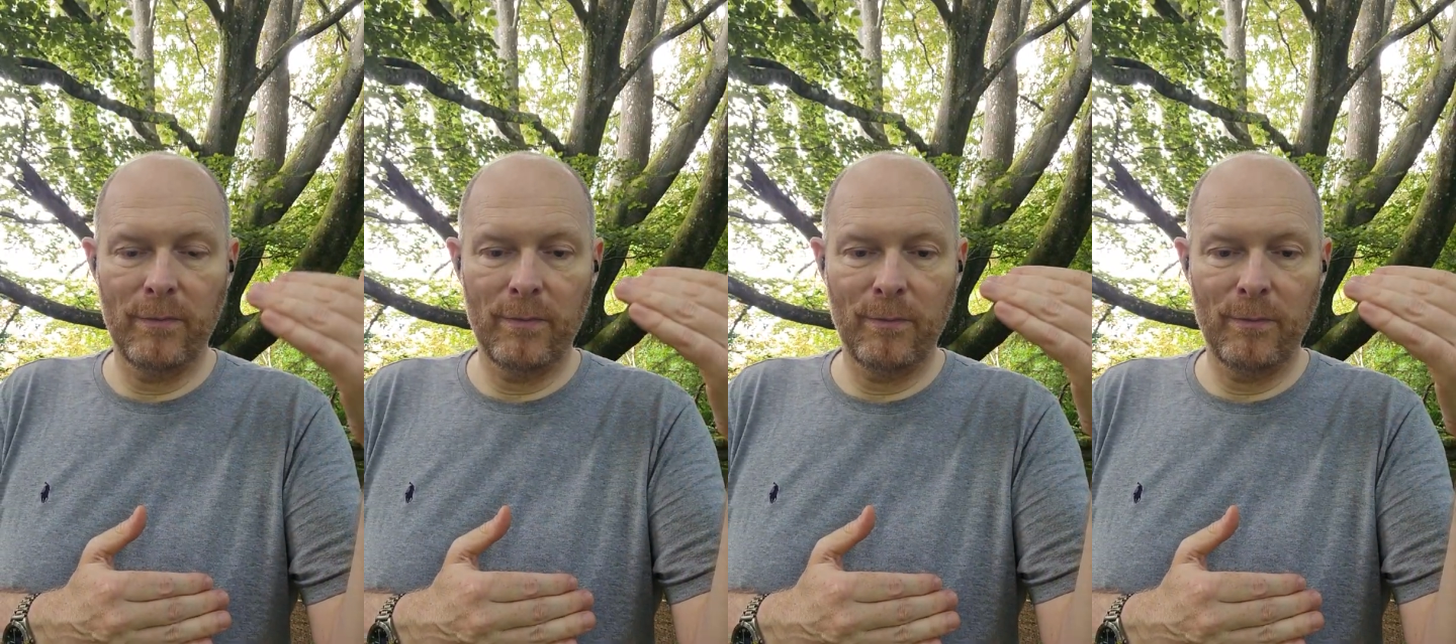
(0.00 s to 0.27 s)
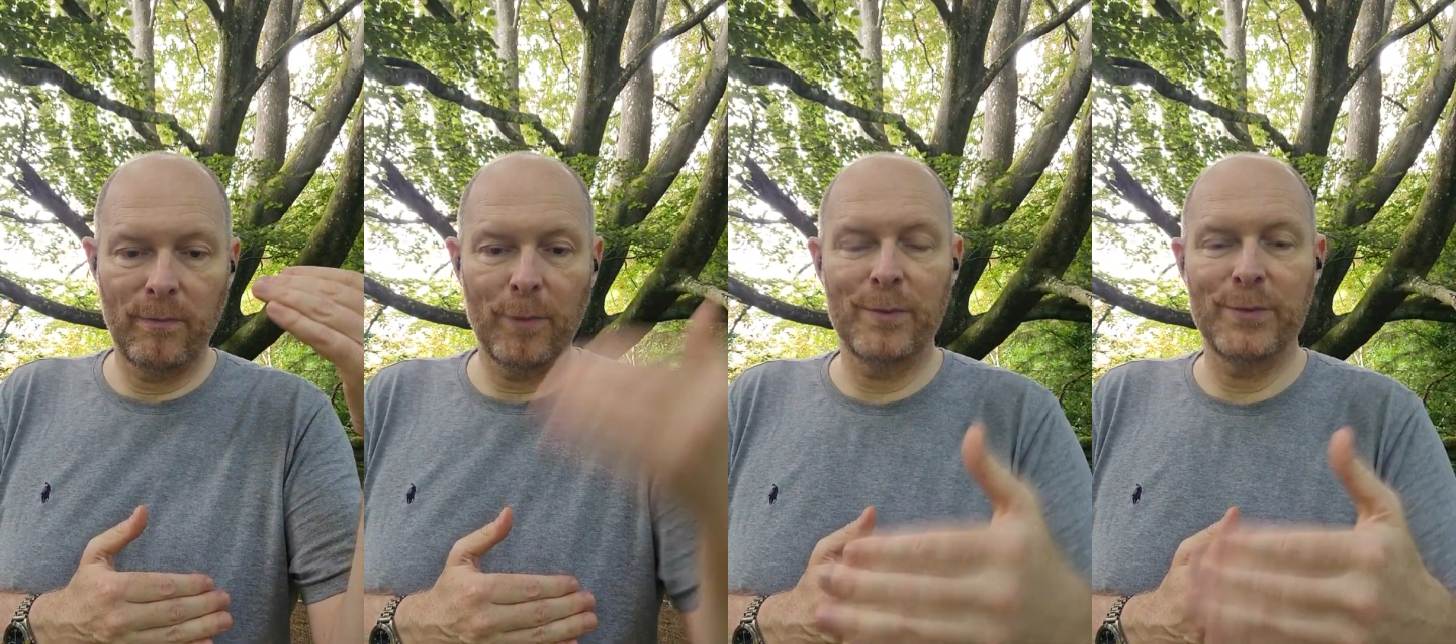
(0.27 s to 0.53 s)

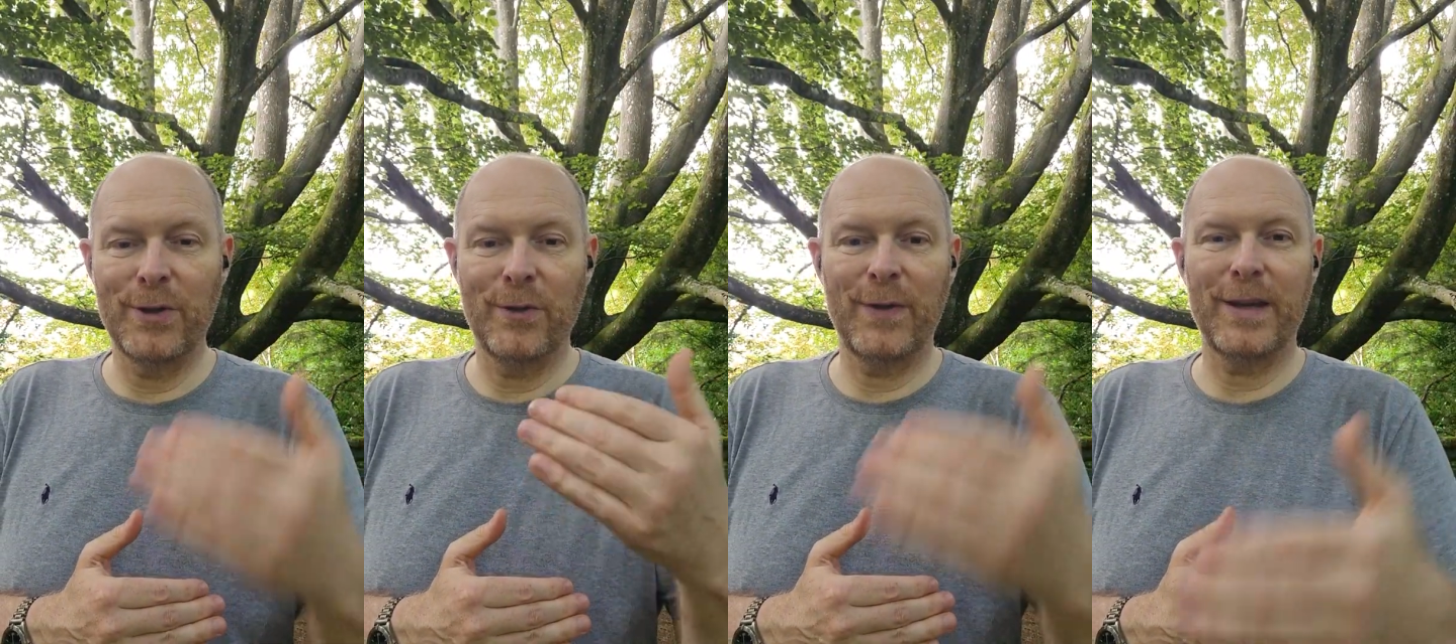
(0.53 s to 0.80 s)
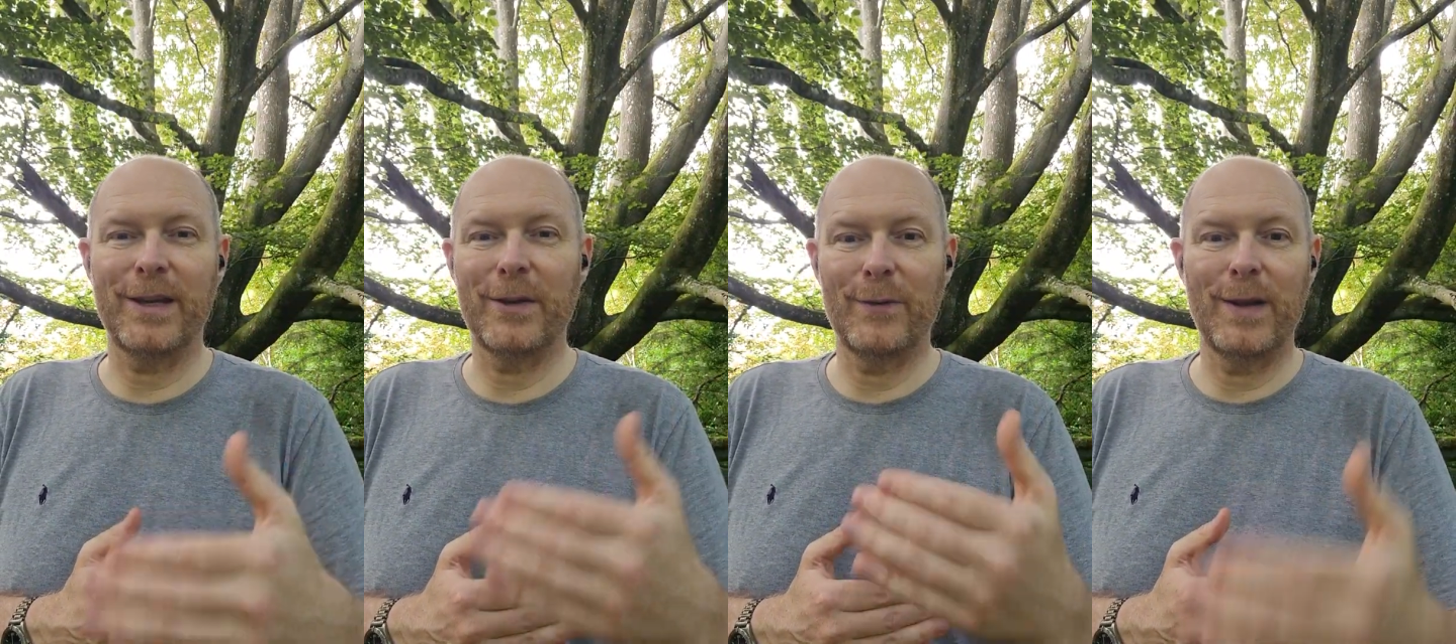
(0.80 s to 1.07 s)
problems you
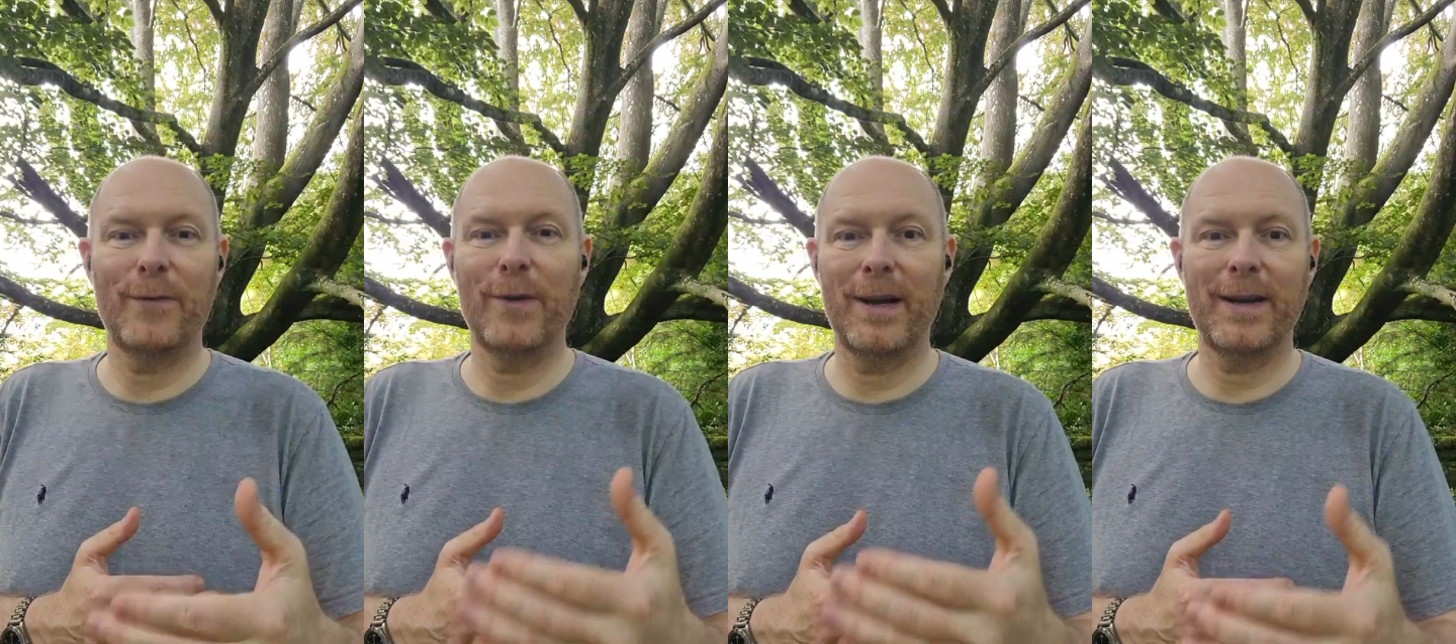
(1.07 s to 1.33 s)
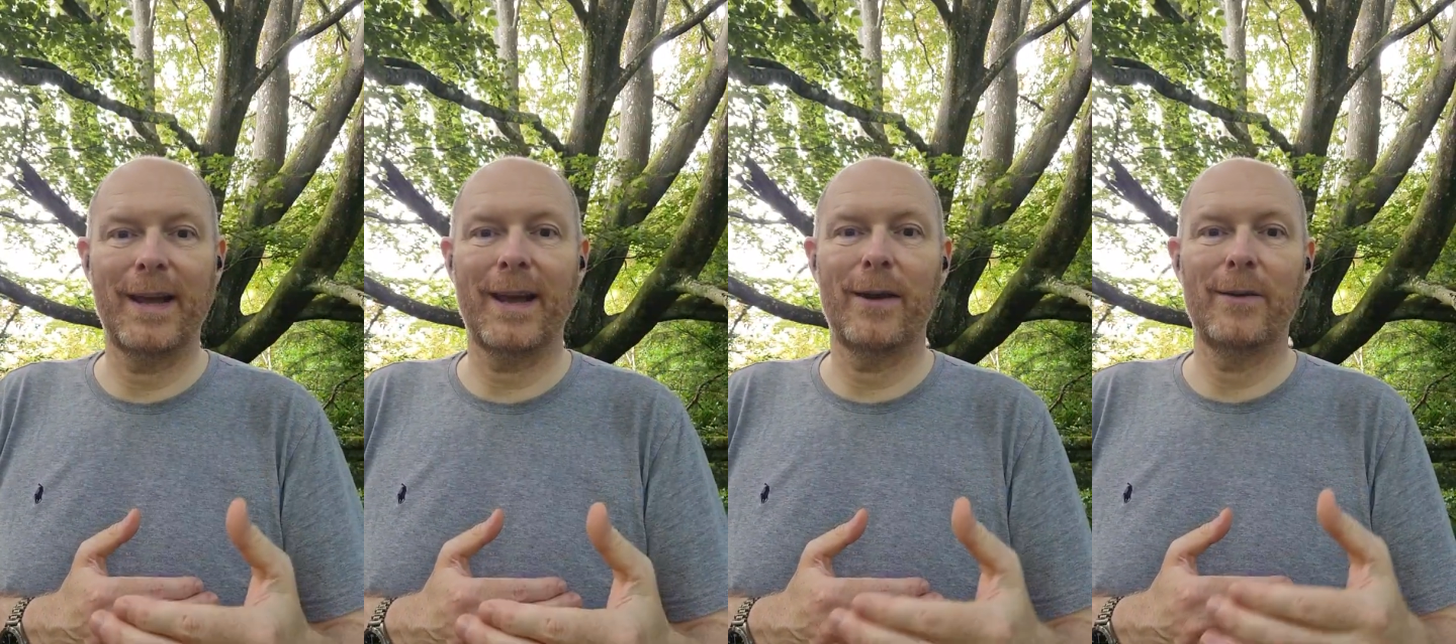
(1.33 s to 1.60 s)
think you're in
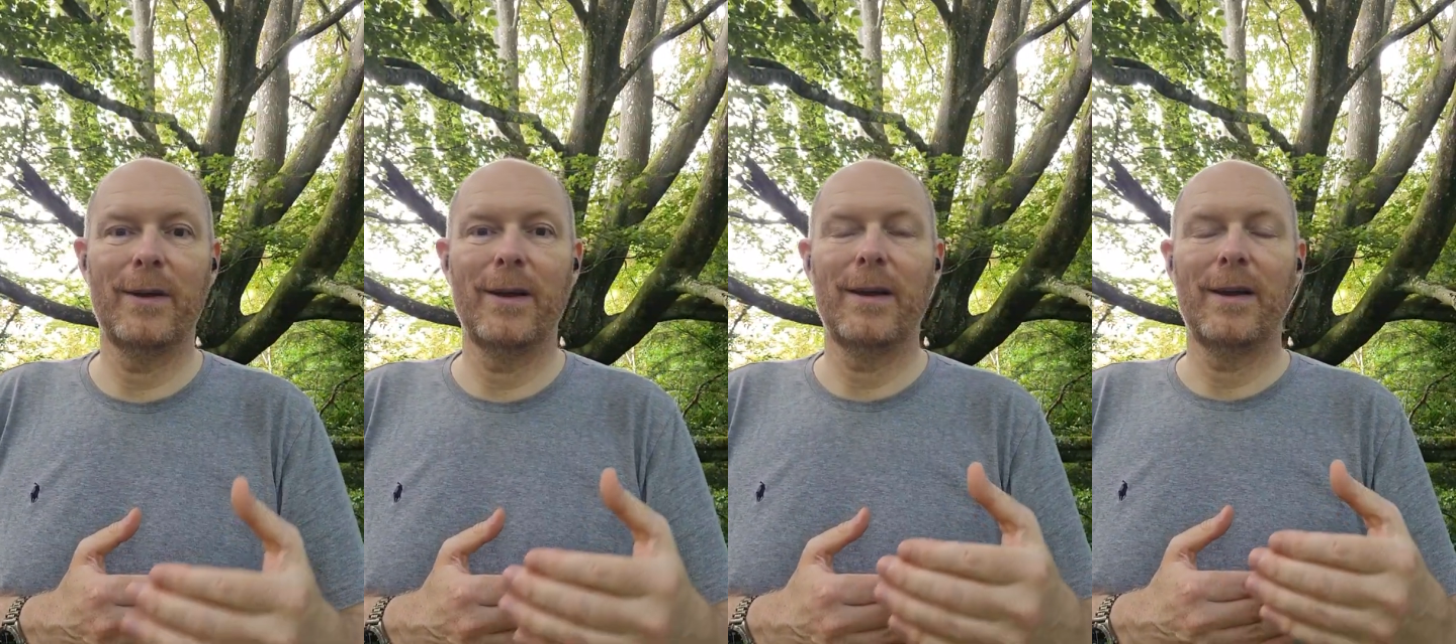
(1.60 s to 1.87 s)
right now,